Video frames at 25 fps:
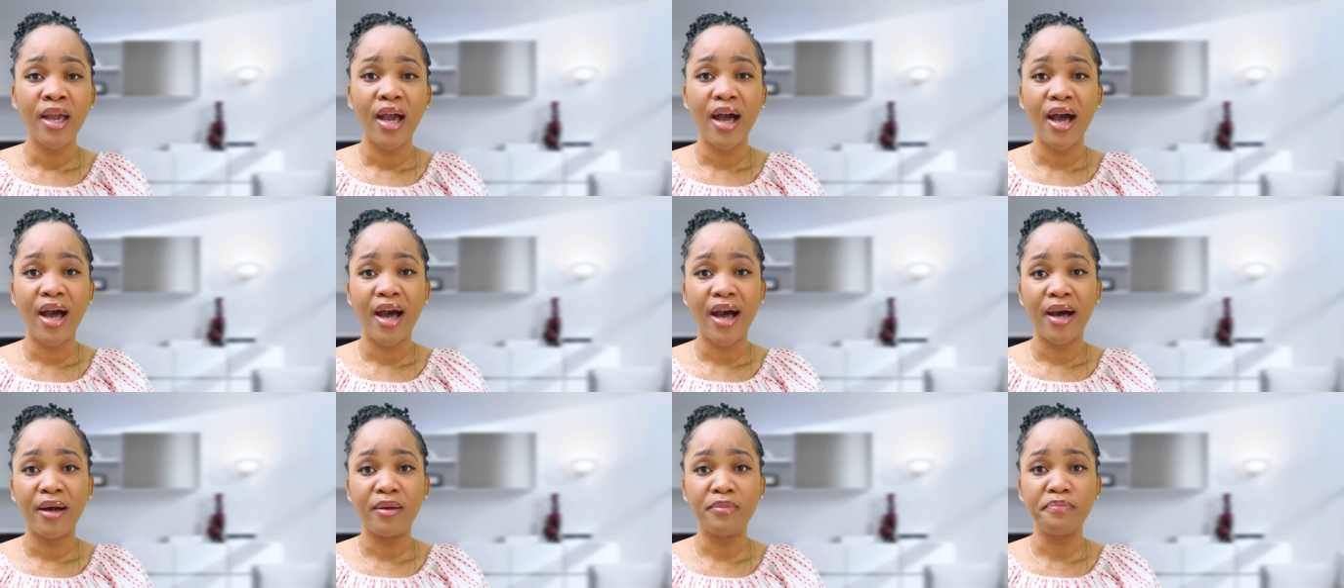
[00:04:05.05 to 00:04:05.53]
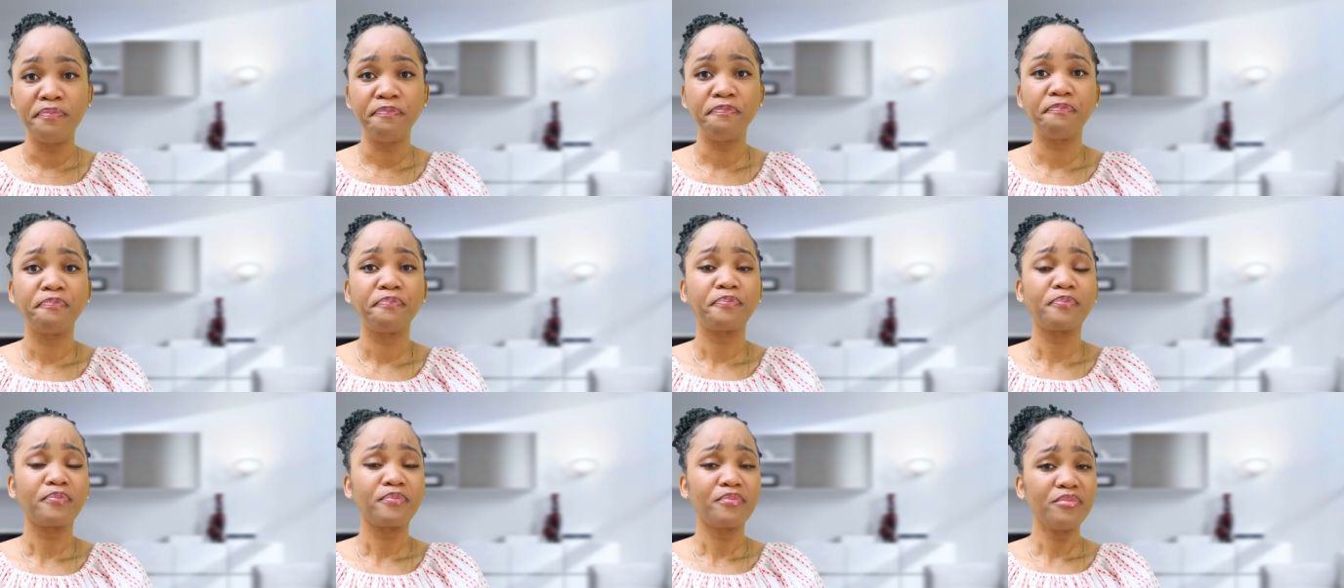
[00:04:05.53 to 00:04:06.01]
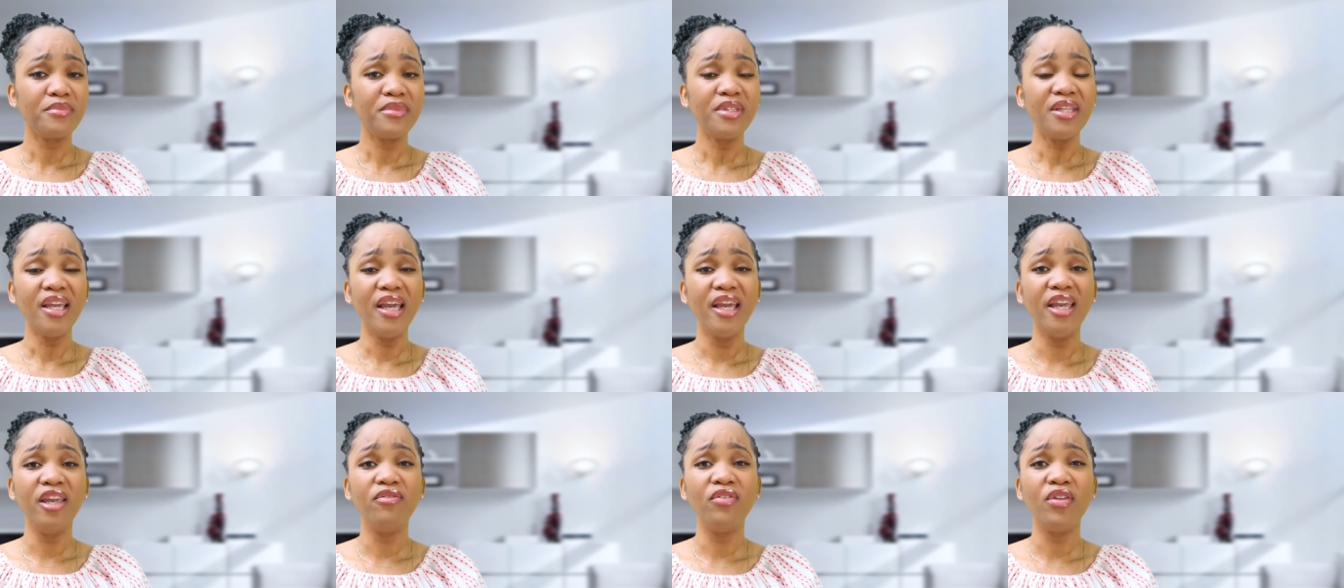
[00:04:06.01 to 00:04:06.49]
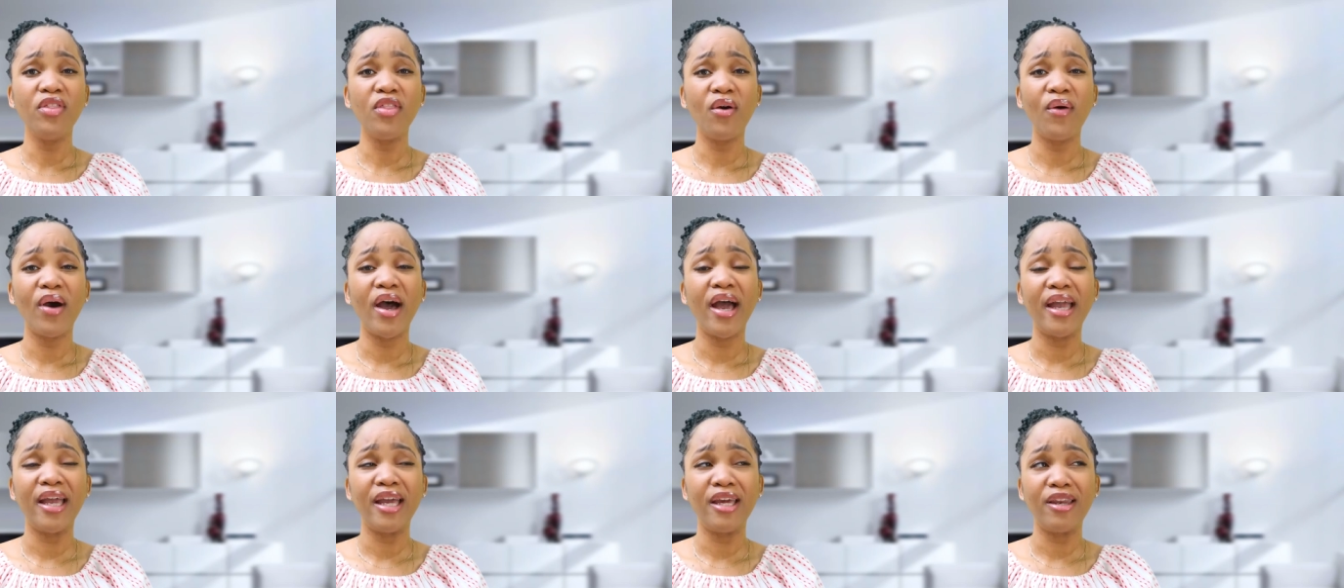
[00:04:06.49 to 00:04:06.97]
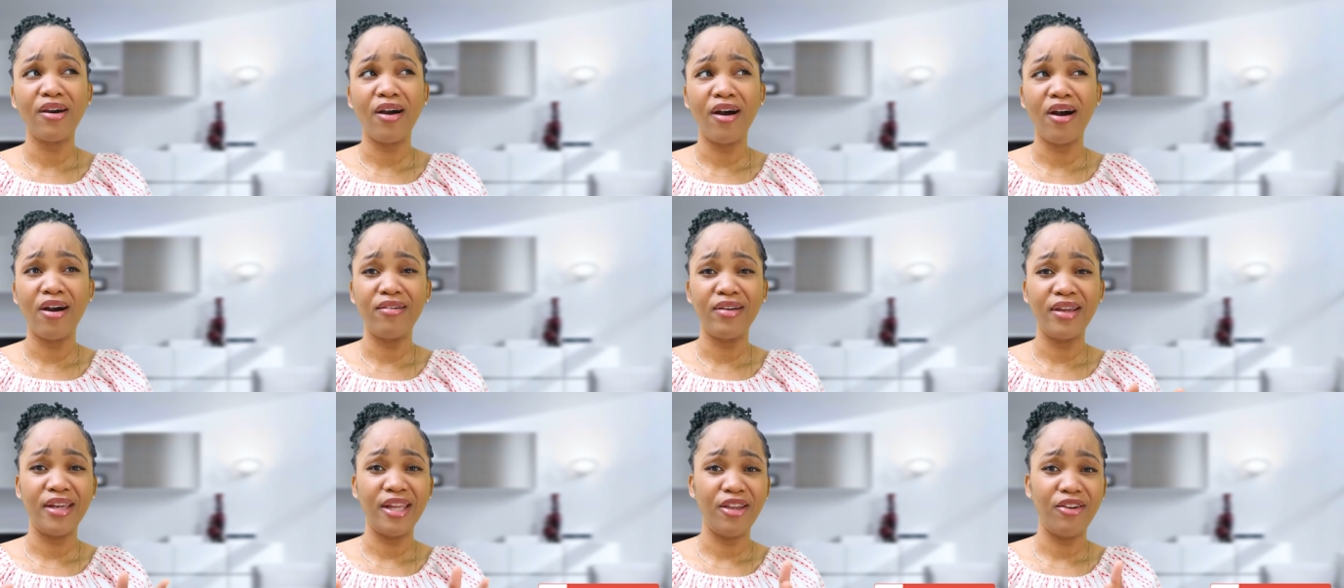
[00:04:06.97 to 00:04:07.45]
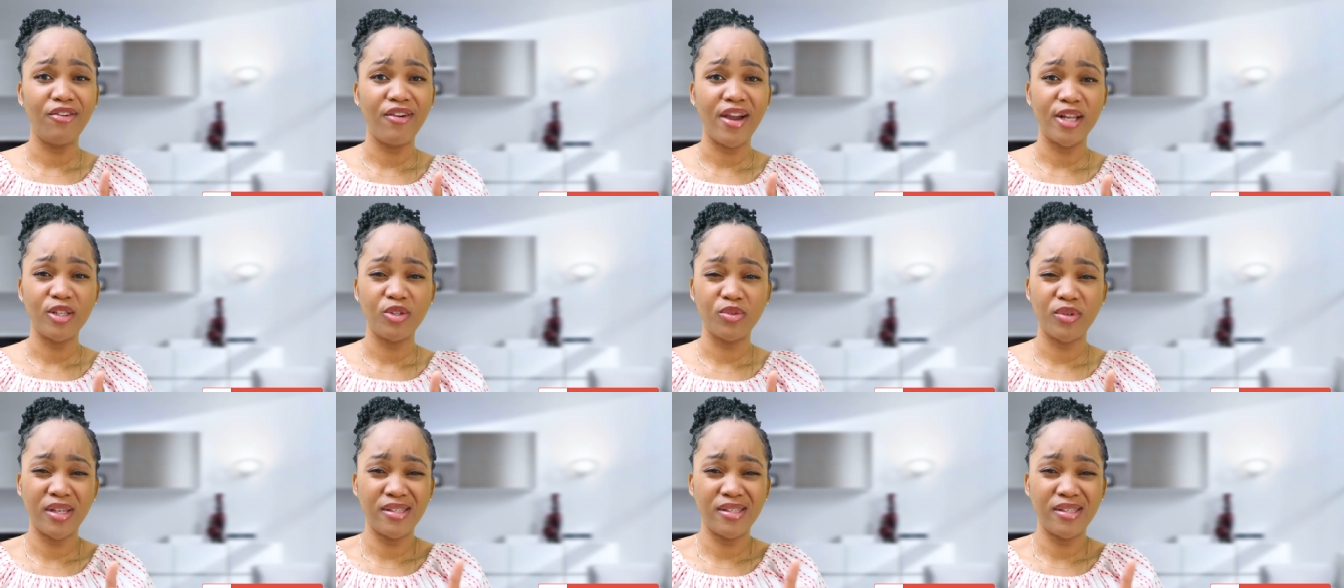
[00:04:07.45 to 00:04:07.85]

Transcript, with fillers: Um, even though I had already graduated,